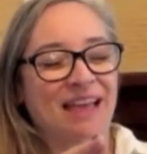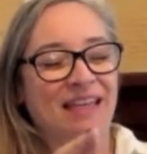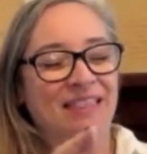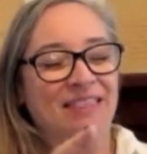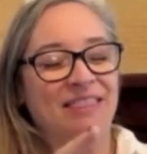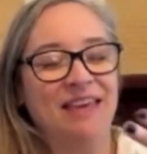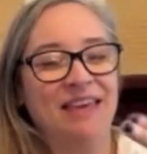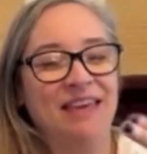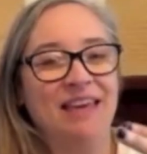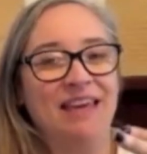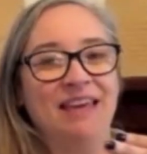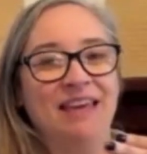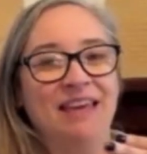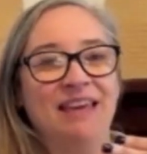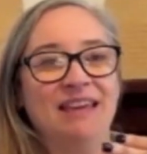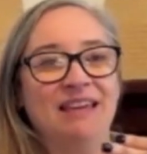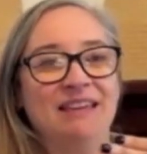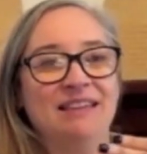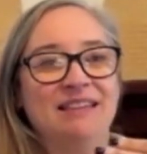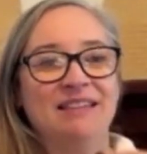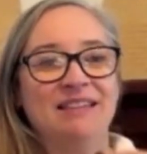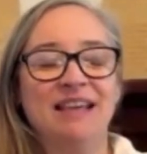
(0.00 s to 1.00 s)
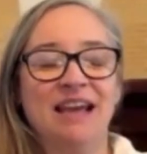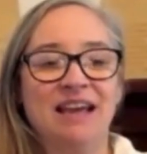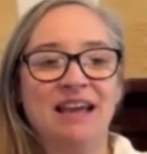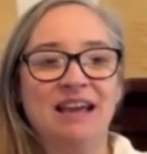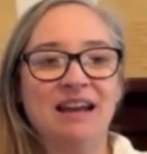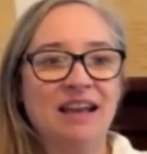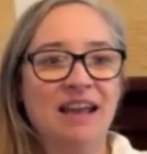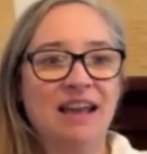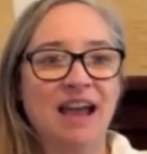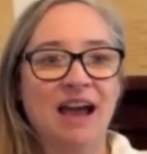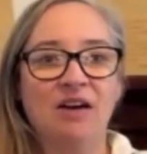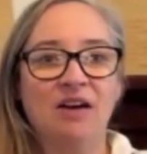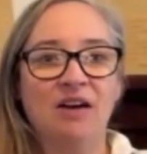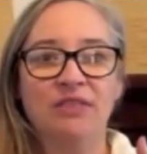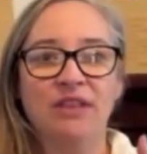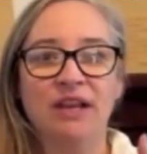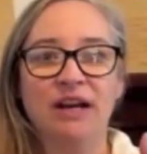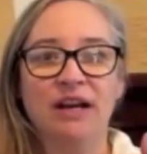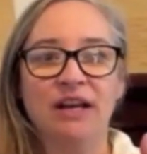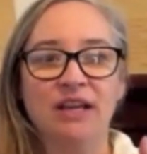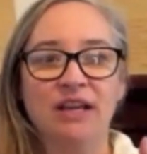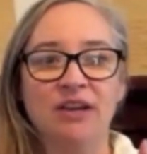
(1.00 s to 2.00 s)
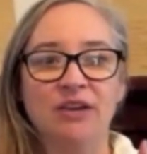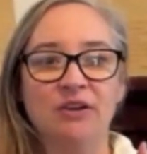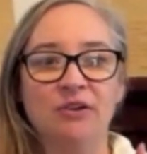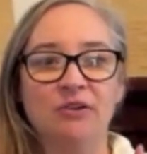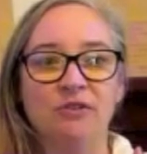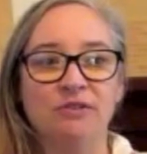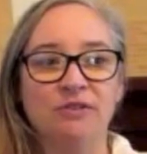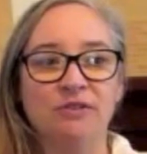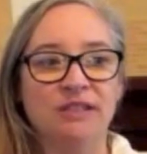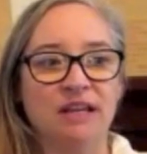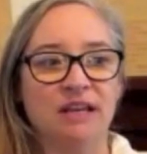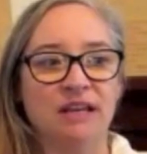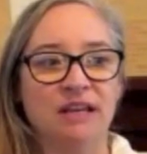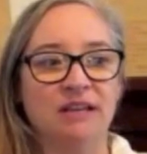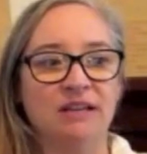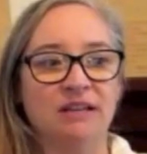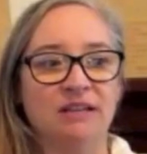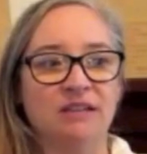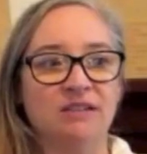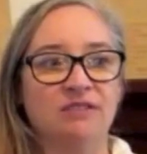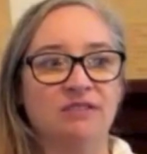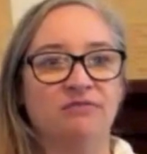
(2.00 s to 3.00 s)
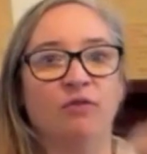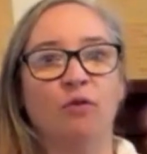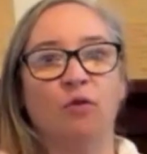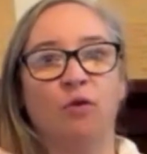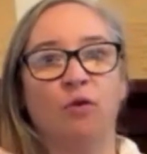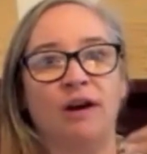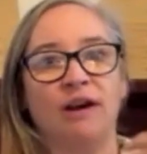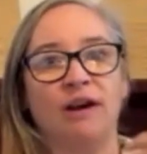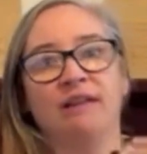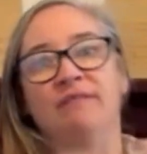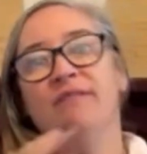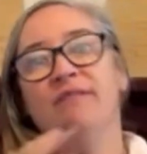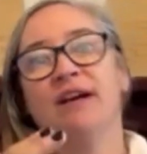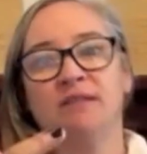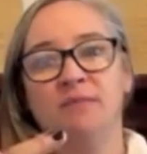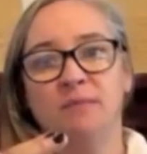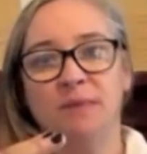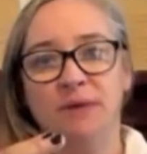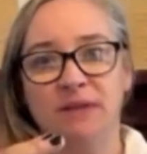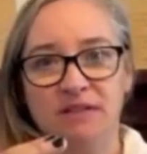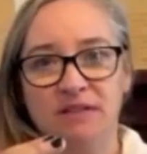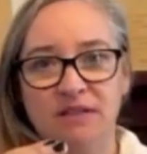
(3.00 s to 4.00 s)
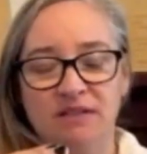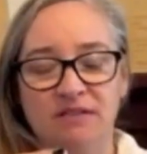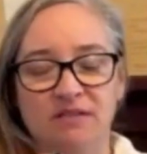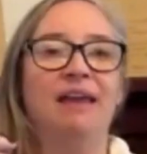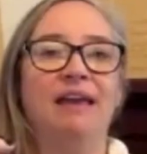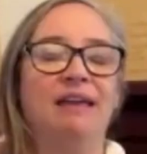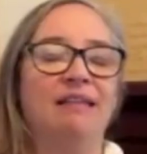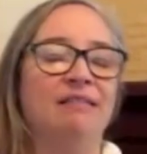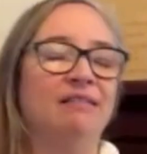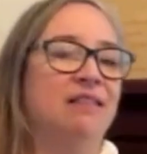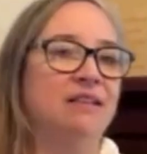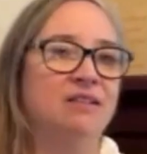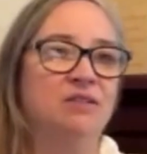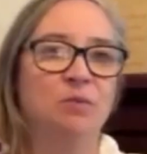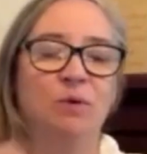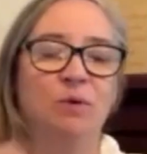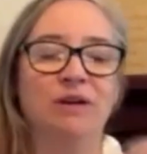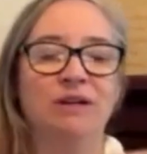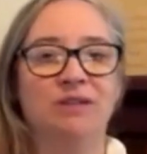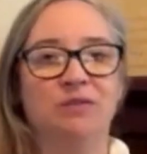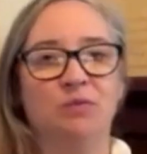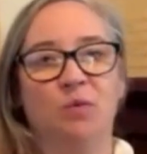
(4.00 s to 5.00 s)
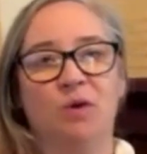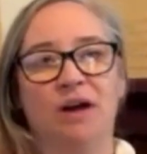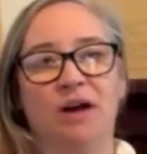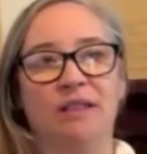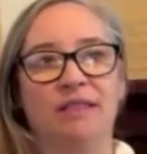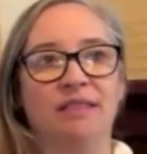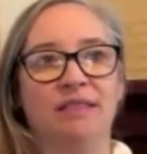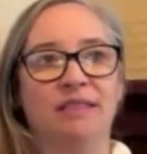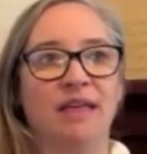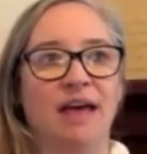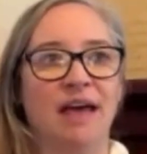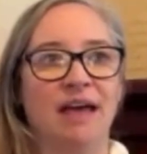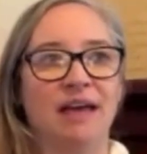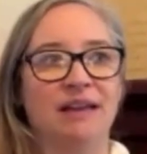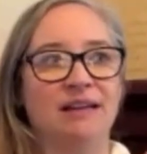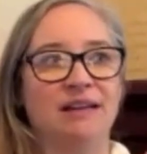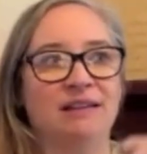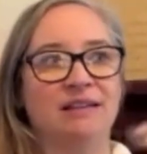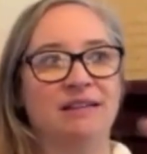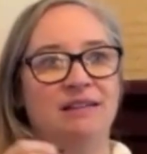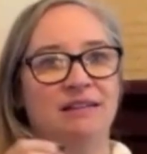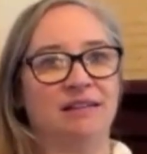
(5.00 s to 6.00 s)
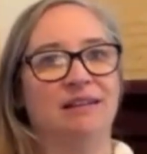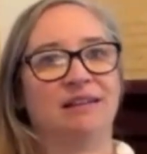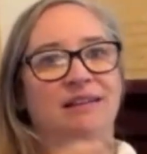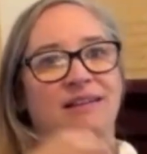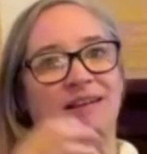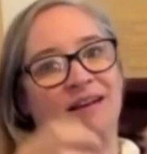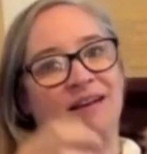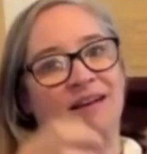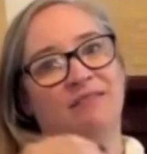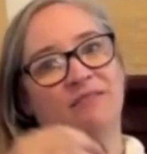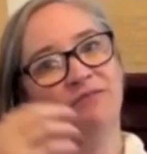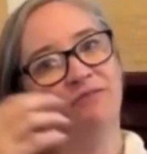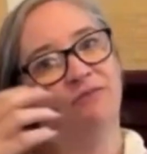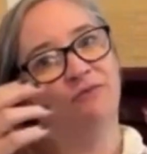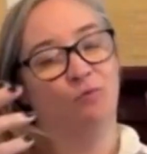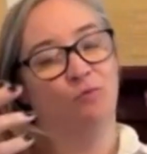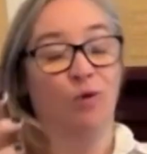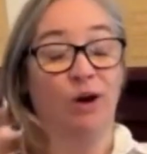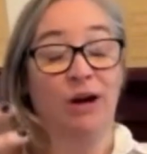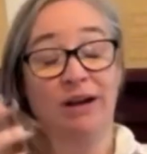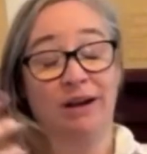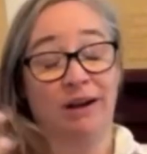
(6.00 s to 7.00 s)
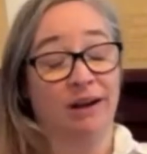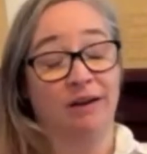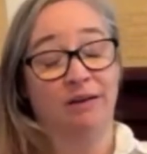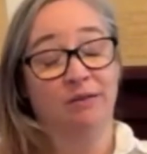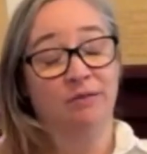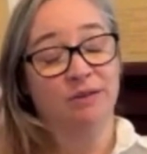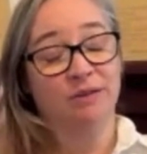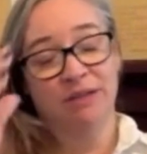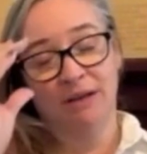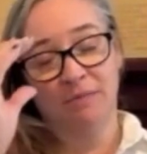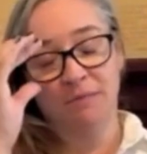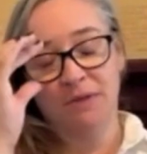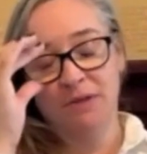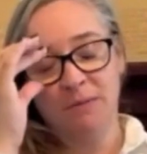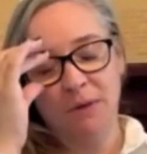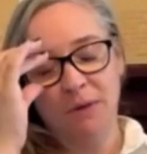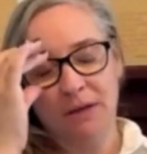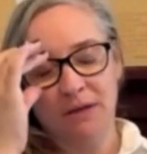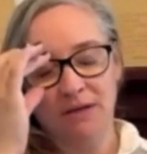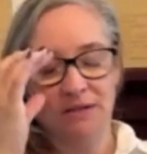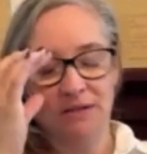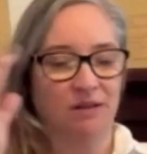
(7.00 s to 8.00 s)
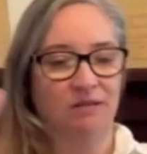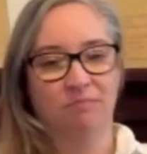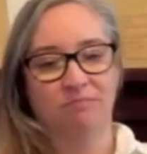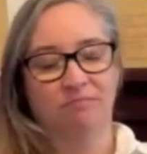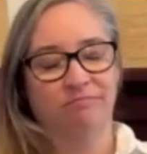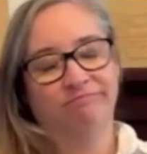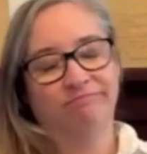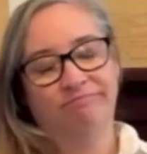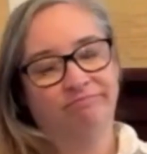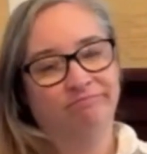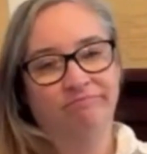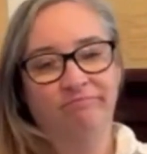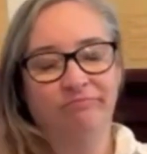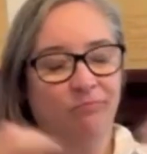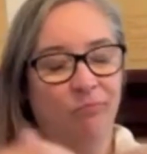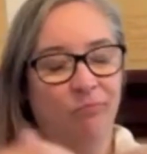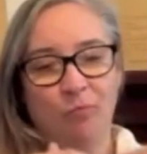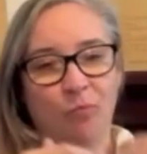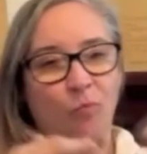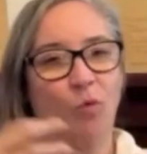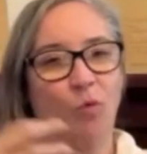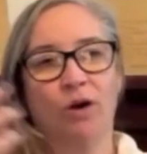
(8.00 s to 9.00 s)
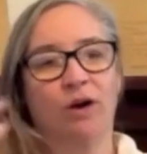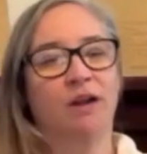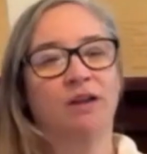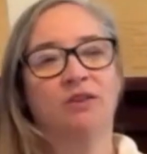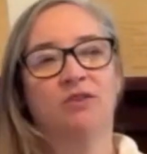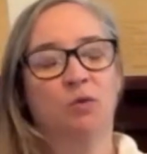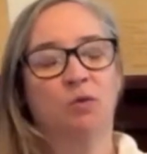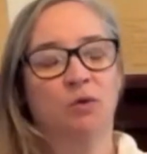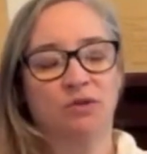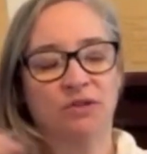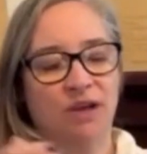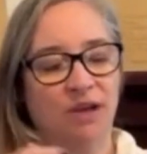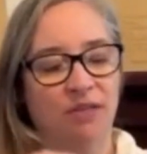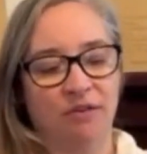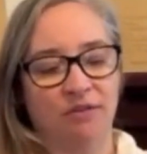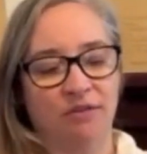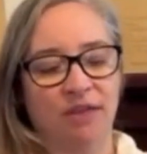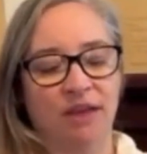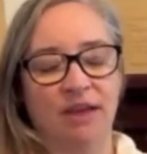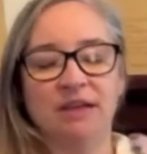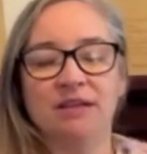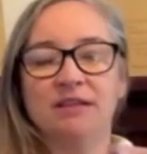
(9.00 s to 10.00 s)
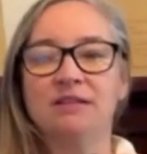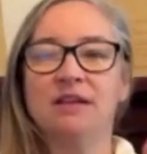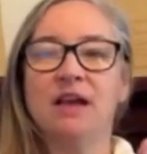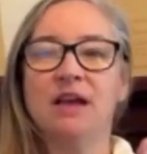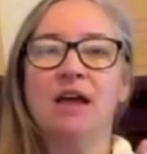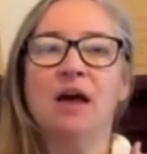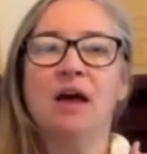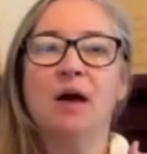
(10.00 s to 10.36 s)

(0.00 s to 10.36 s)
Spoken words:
The second account that I use is for investments. This one is one that kind of right now is empty because I'm working towards other things.